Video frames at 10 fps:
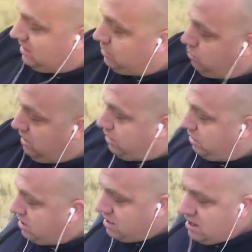with,
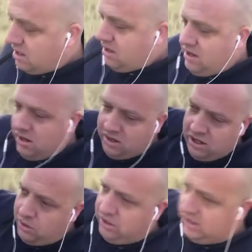
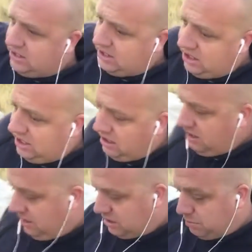this
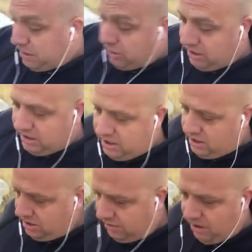myriad
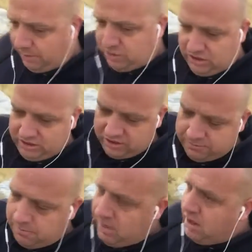of options,
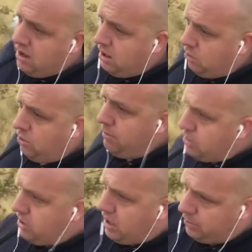or
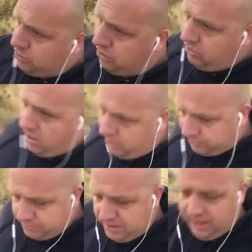myriad options rather,
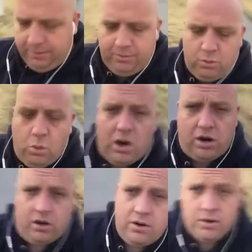
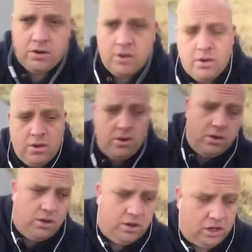where,
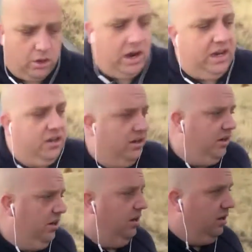I
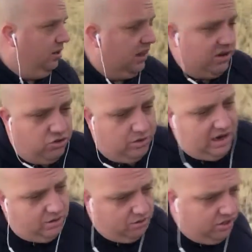could lounge
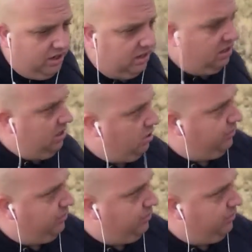around, I could get nervous